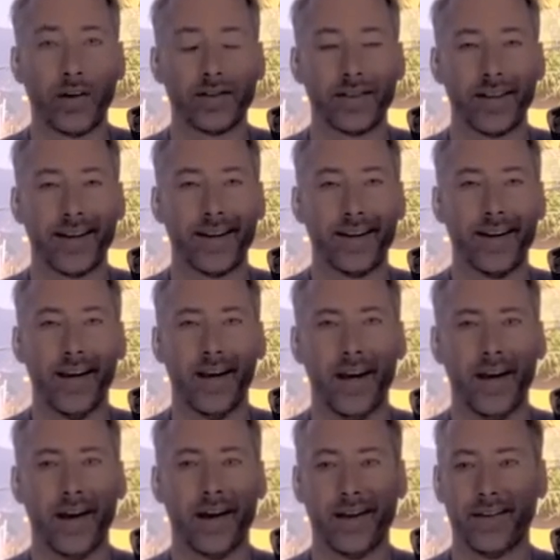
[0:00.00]
It's like,
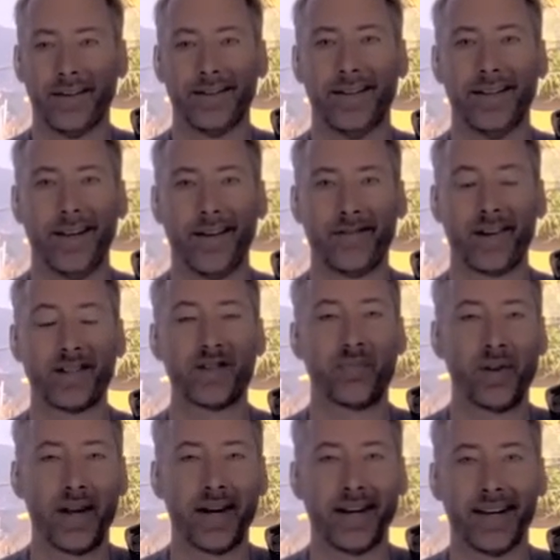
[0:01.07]
you have to
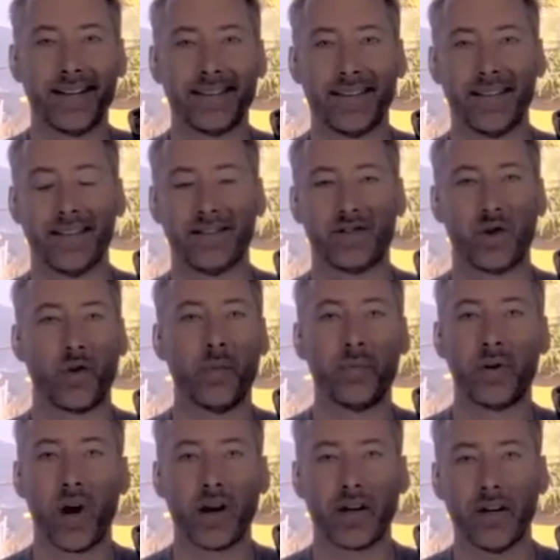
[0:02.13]
explain it and show
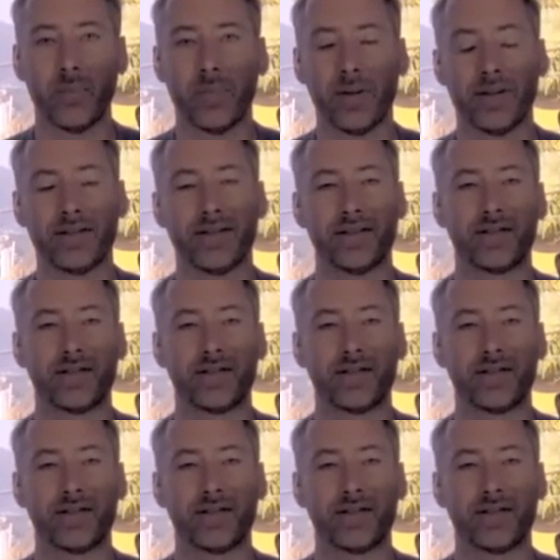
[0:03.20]
them documents.